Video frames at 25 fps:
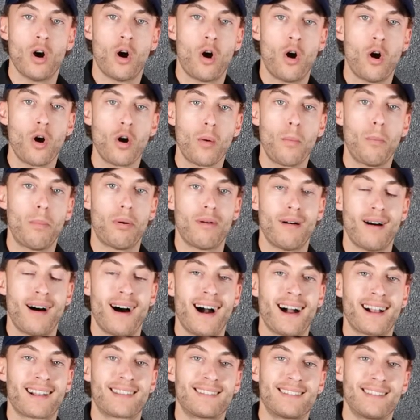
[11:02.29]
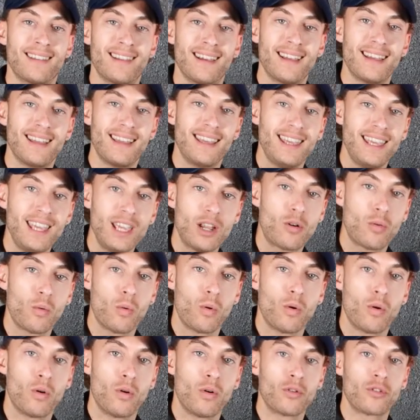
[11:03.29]
heart blocks
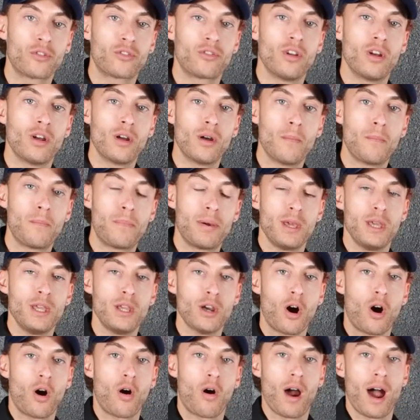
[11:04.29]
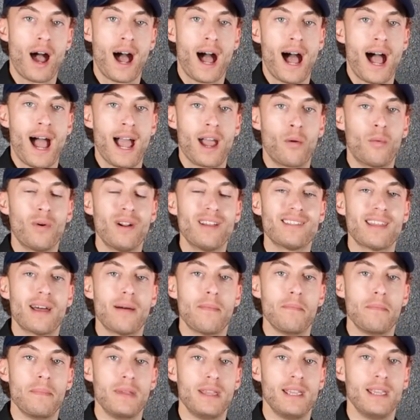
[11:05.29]
equals PRI. What does
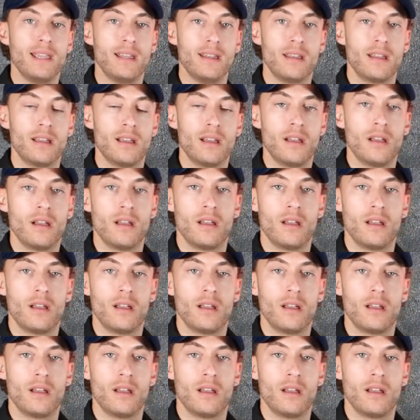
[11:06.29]
that mean?